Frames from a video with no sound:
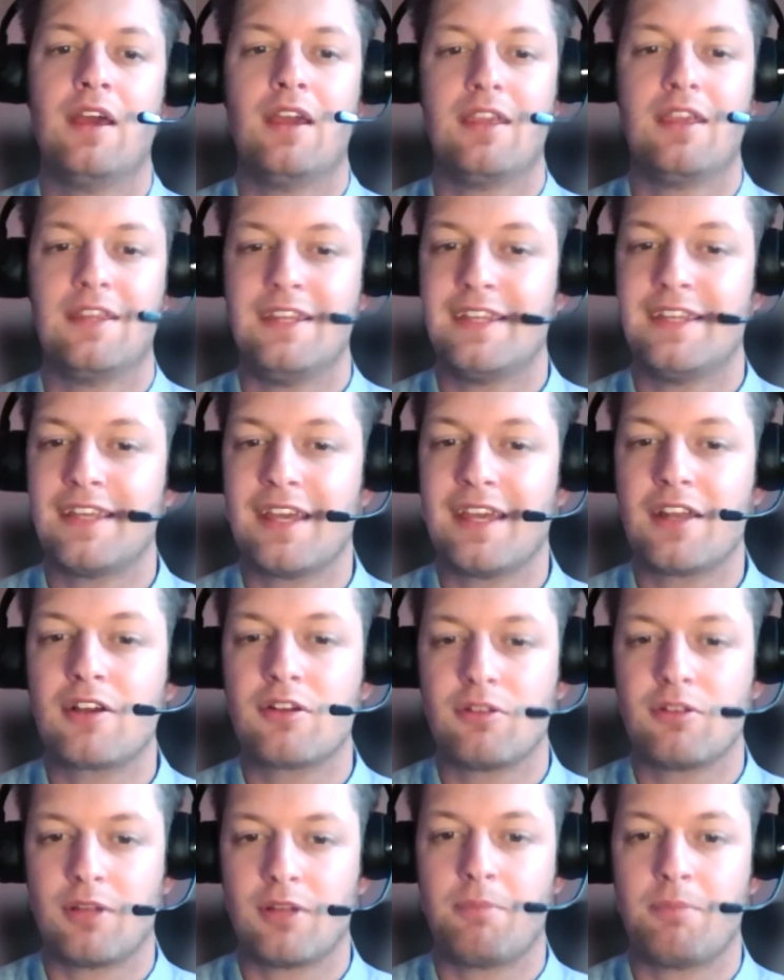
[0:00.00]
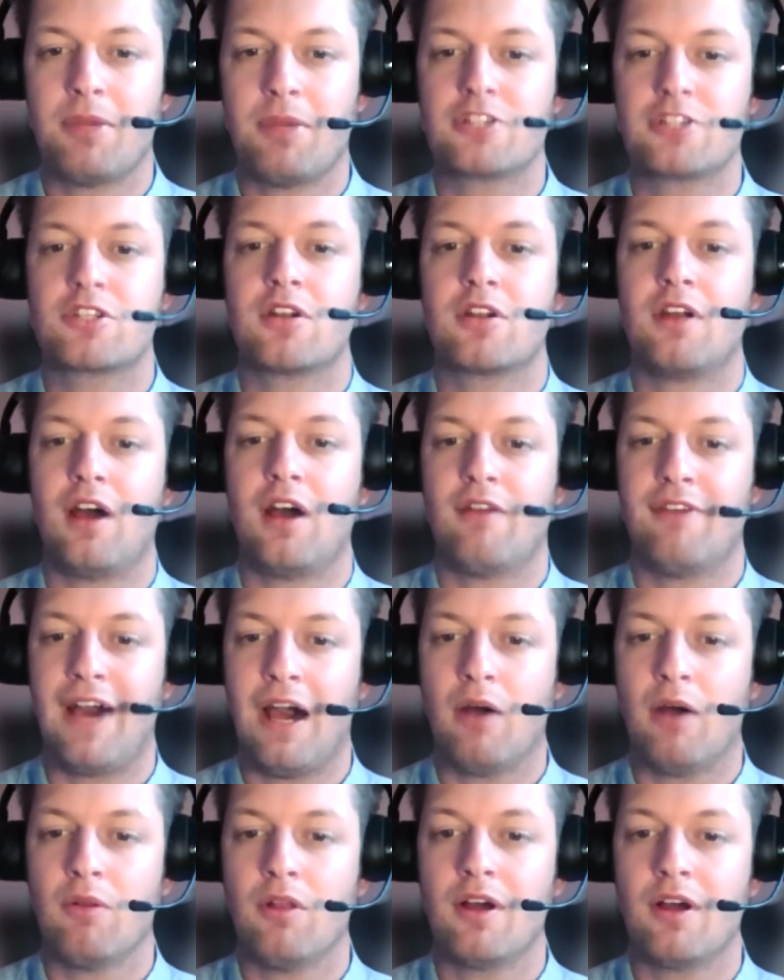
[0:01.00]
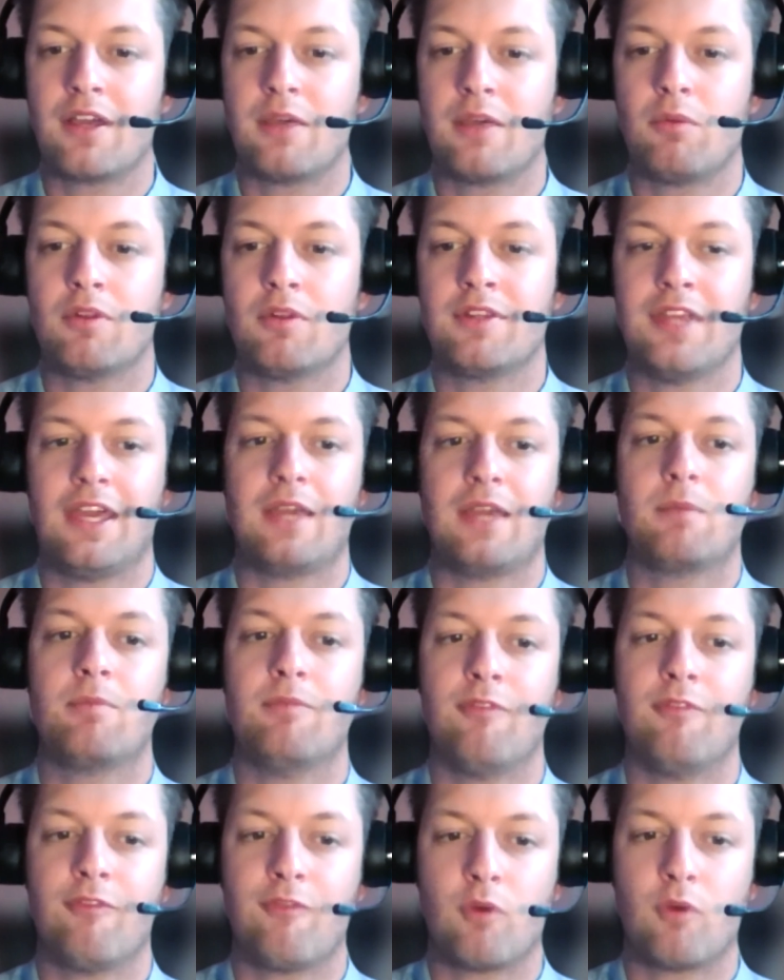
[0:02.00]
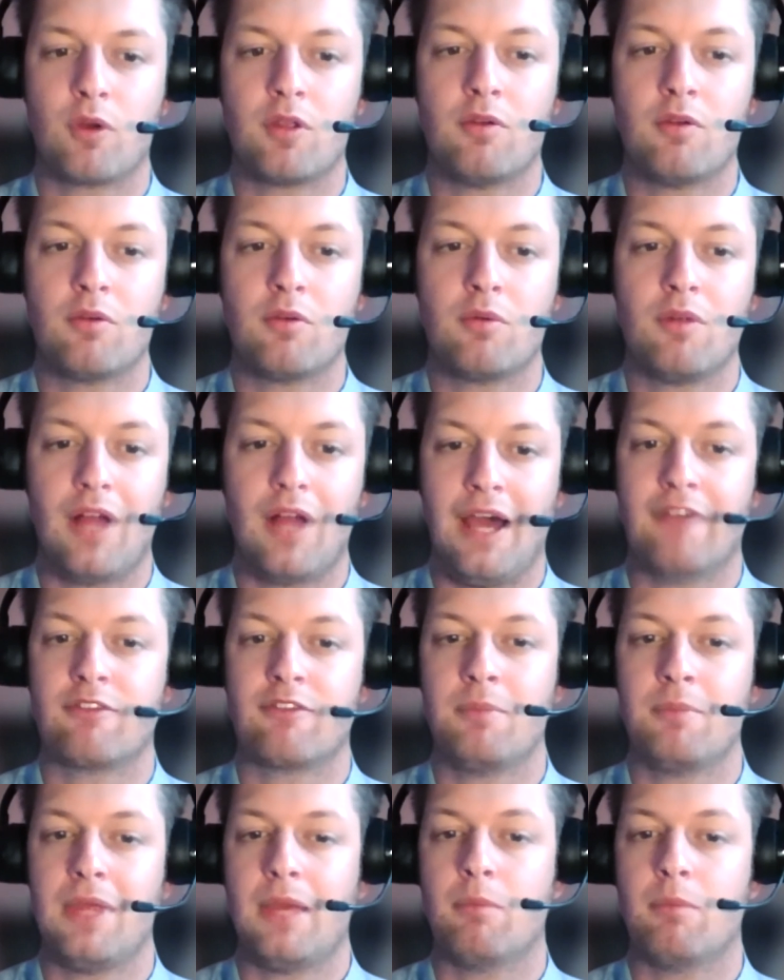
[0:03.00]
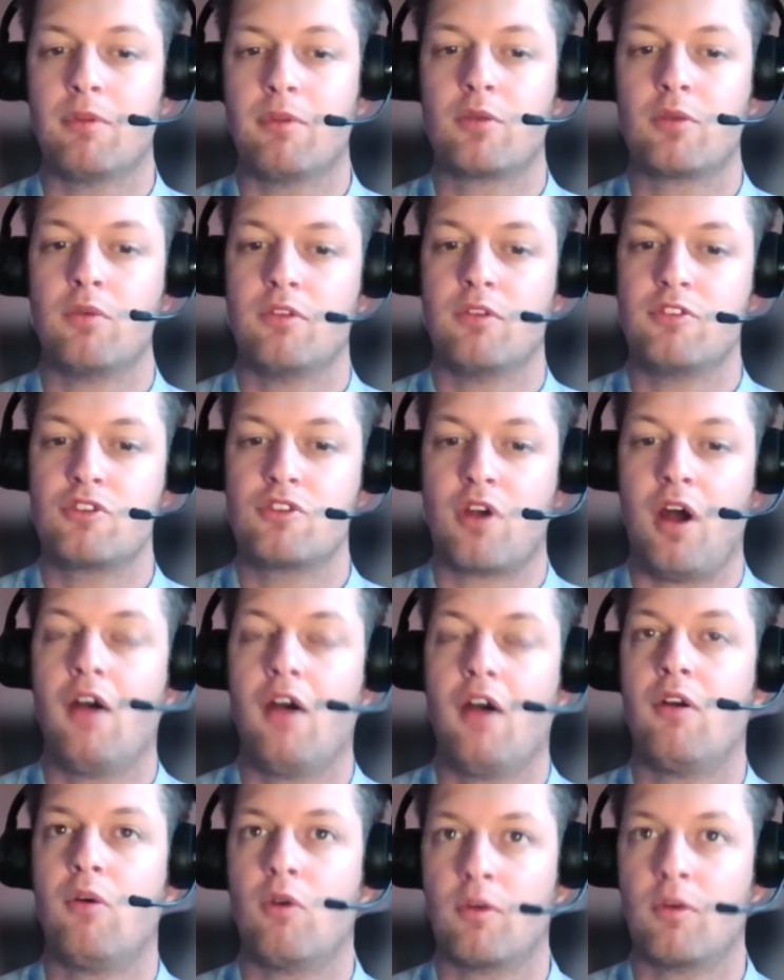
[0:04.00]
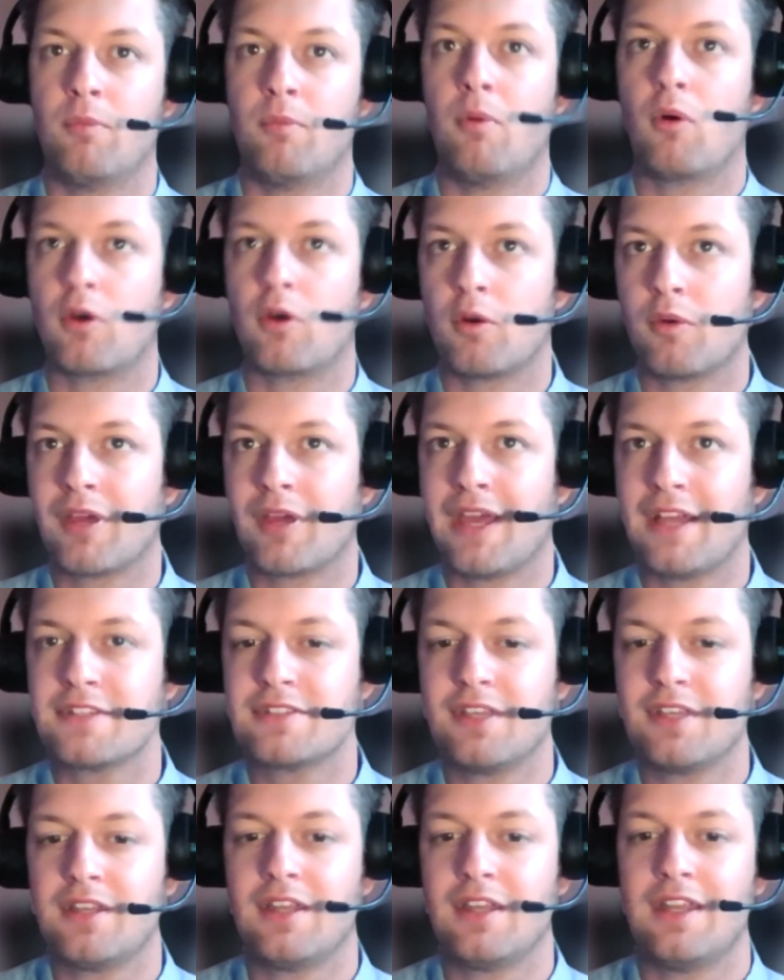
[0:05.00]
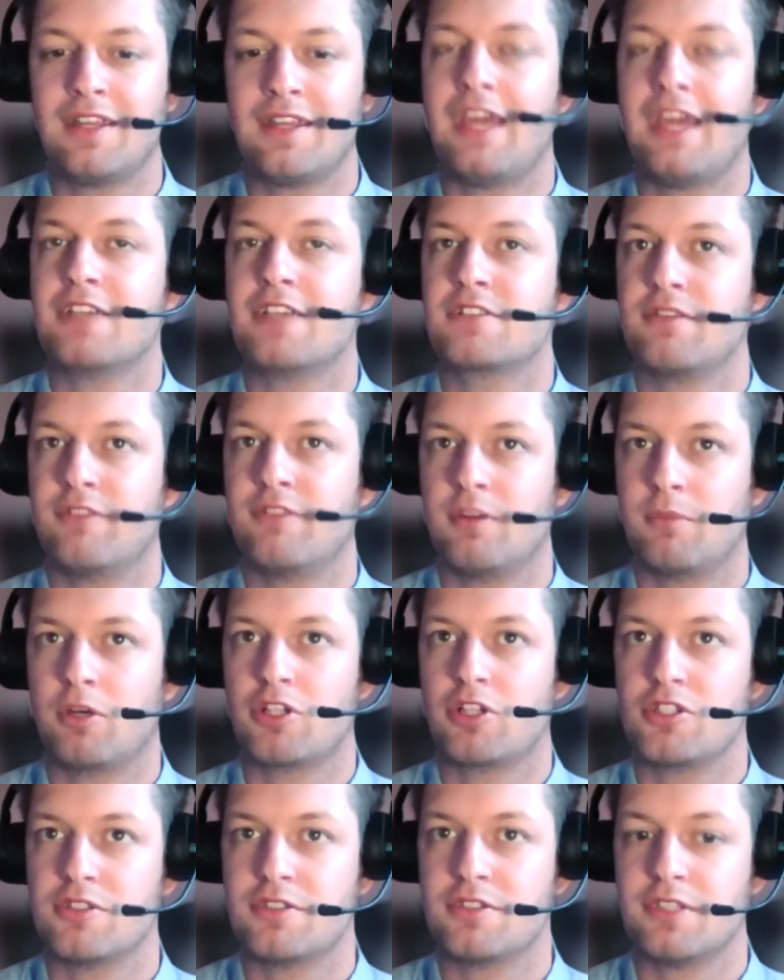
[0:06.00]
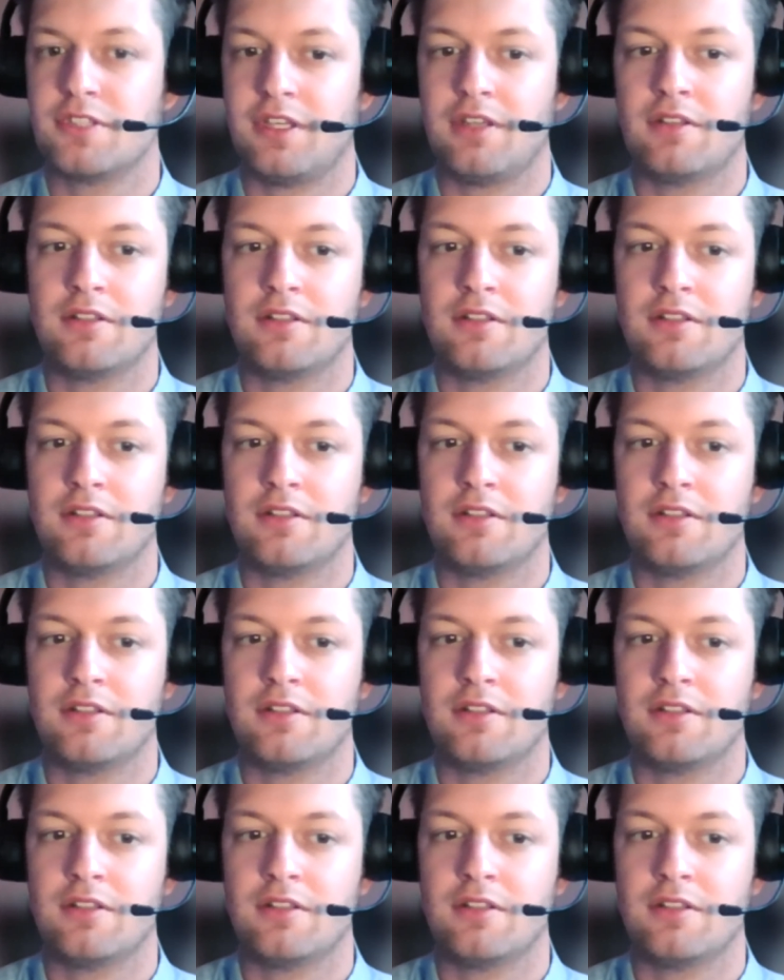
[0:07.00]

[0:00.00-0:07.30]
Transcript: You need to get a clear picture of how long it will take before you will ever be able to withdraw or borrow against it in case of an emergency.